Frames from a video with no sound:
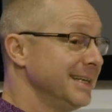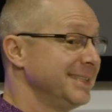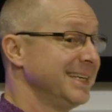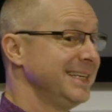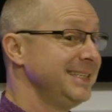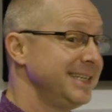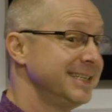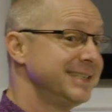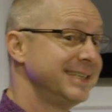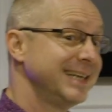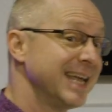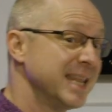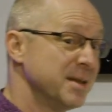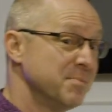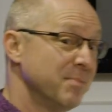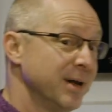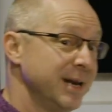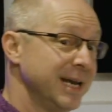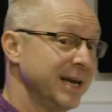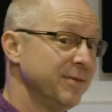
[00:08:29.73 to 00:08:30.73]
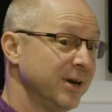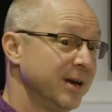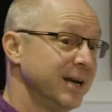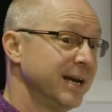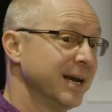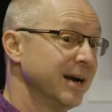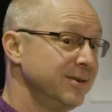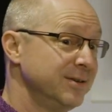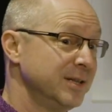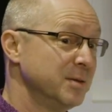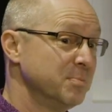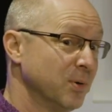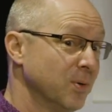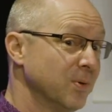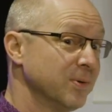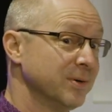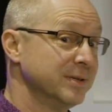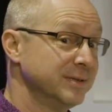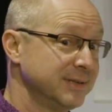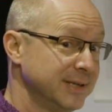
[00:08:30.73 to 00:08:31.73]
It's easier to get the money if you can go to the
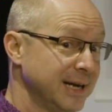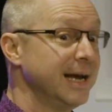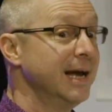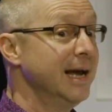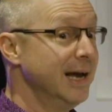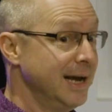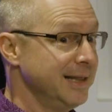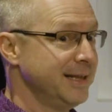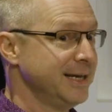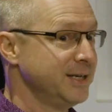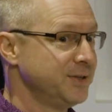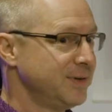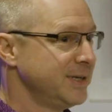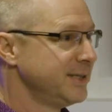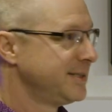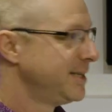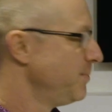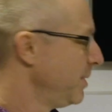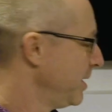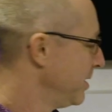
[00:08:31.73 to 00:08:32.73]
board and say, this fits in with